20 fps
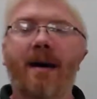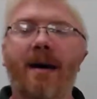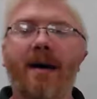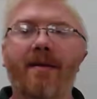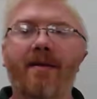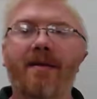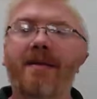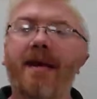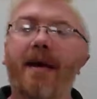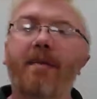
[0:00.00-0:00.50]

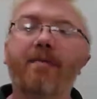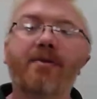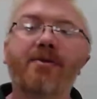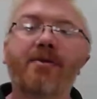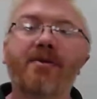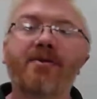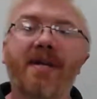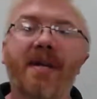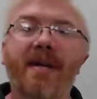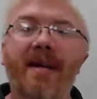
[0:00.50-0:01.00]
the
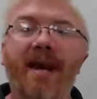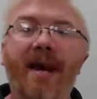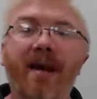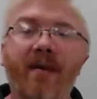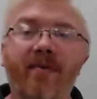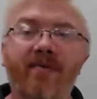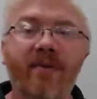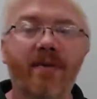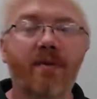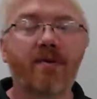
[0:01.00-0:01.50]
temperatures in
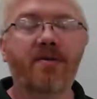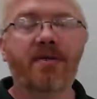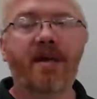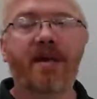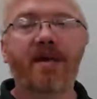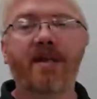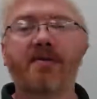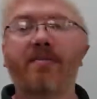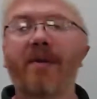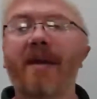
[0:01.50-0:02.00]
Kelvin, you say
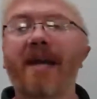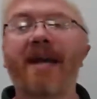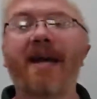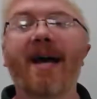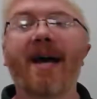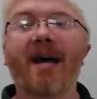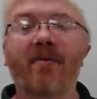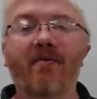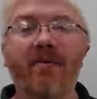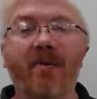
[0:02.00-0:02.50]
this many
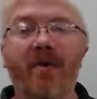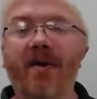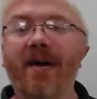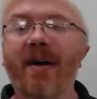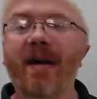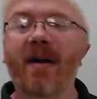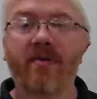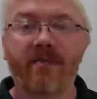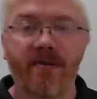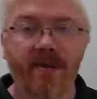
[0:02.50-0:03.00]
Kelvin or
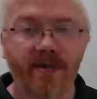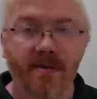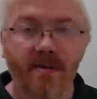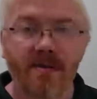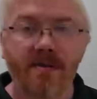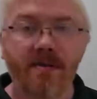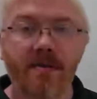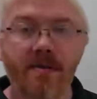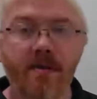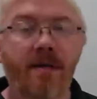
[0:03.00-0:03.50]

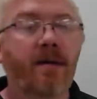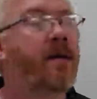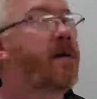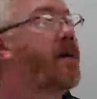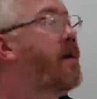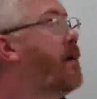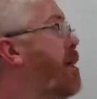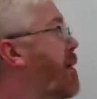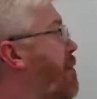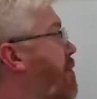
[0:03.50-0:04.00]
kelvins
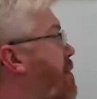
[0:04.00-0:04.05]
for